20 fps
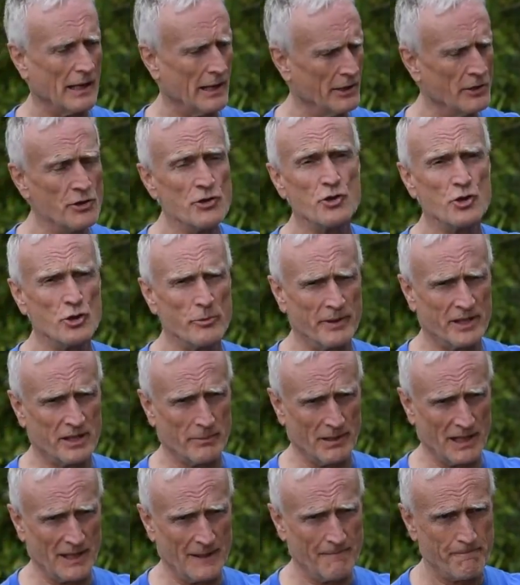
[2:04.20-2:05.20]

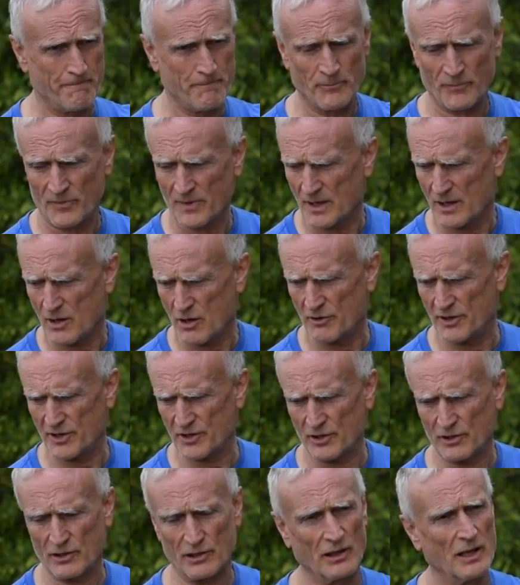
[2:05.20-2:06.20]
indubitably
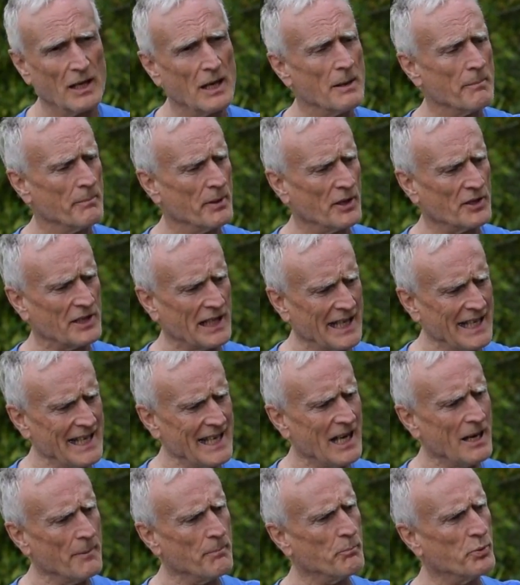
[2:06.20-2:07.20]
horizontal, because any
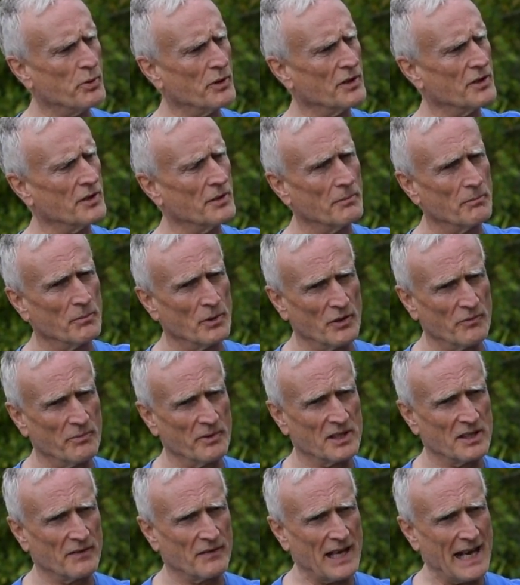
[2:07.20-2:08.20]
upward
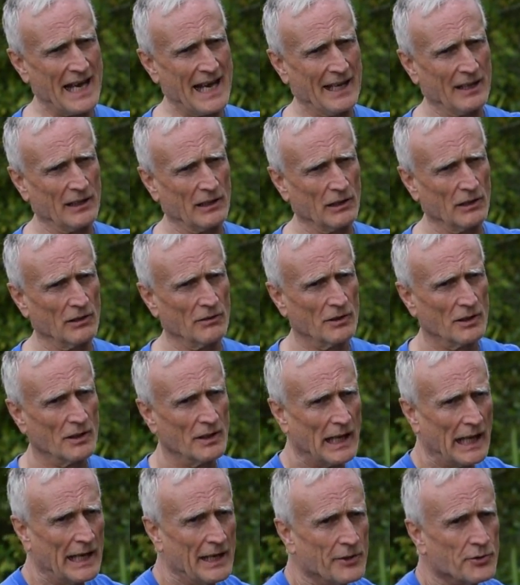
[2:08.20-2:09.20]
movement of the handle,
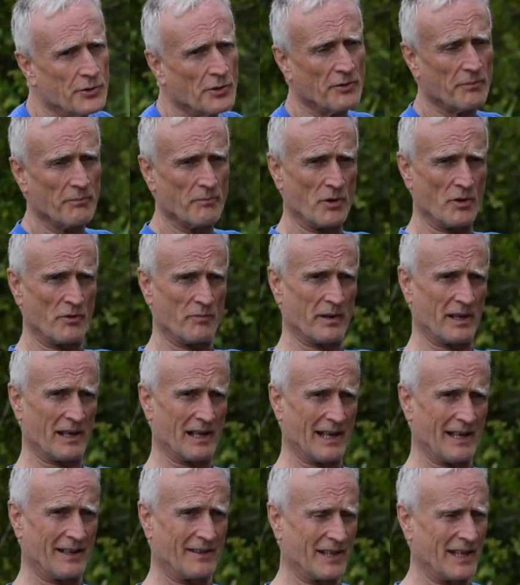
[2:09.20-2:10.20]
any sort of movement
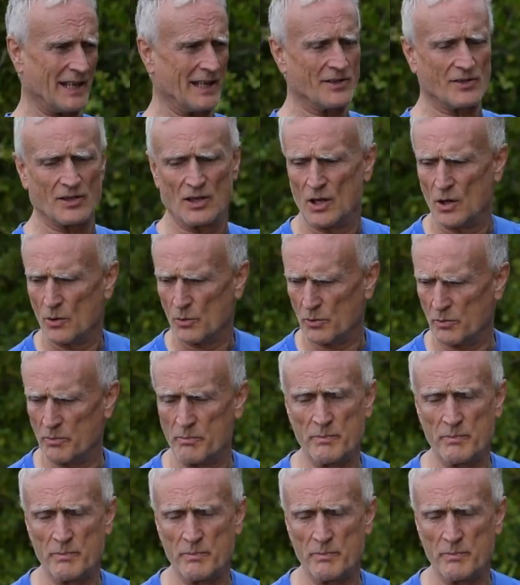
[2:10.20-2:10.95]
like this, will